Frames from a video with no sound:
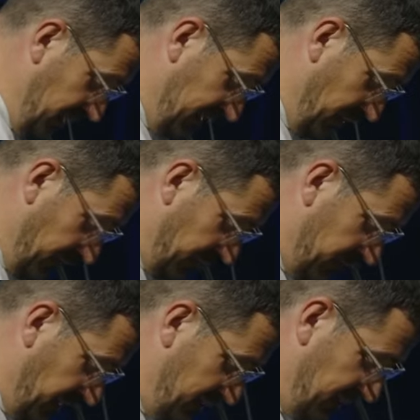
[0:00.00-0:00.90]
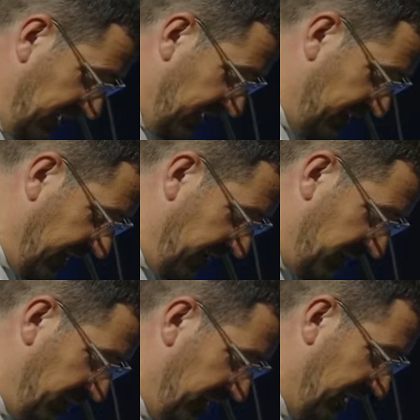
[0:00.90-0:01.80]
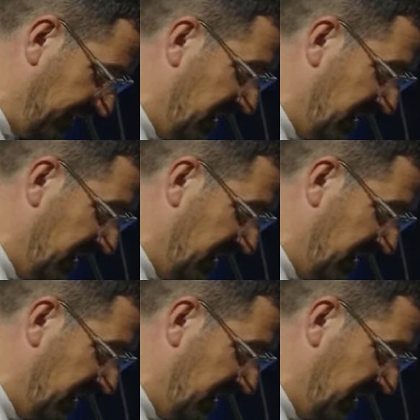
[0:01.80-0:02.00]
there is something that takes place.